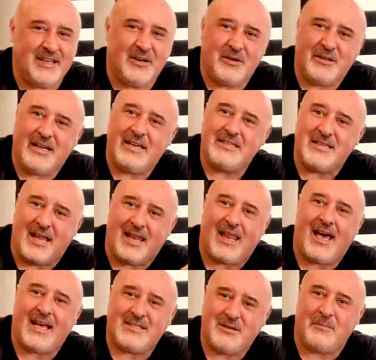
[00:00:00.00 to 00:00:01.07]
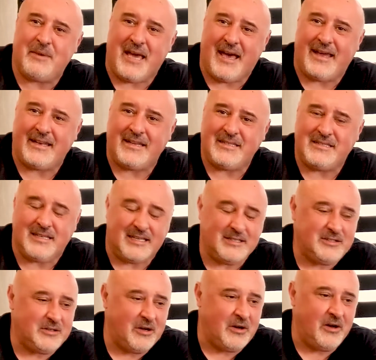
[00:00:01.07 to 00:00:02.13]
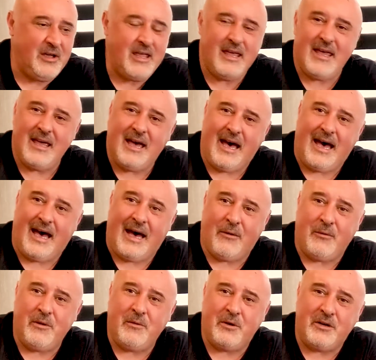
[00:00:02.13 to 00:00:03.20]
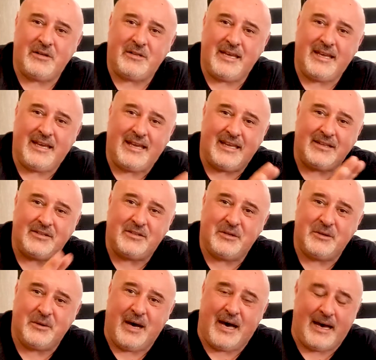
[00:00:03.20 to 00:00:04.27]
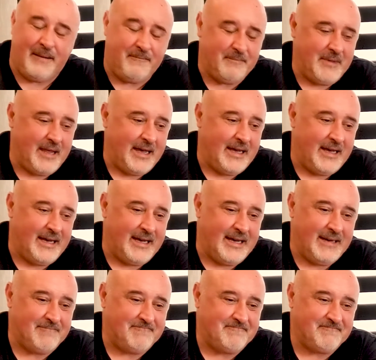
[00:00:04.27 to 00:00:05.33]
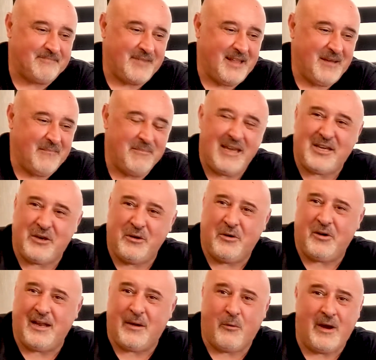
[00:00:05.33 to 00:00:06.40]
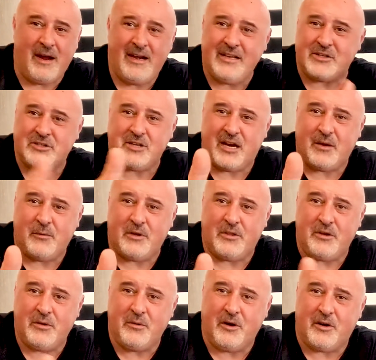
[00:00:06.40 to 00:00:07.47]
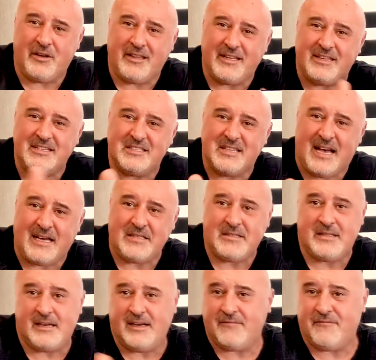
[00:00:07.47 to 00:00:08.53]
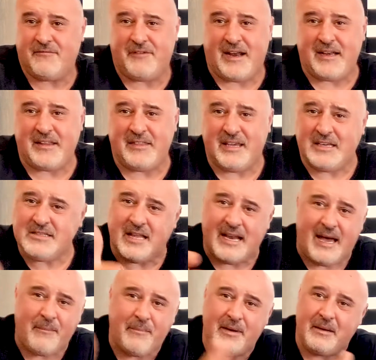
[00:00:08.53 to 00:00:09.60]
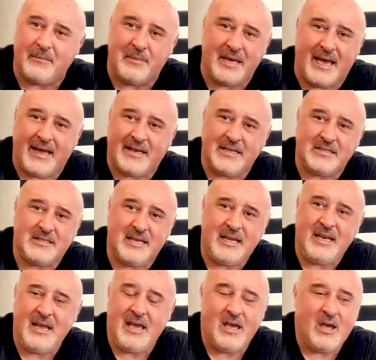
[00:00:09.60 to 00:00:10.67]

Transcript: you know, there is a lot of behind the scenes. So uh, we were thinking to uh, uh, make you all aware and share with you all the disaster and funny things that are happening behind the scene.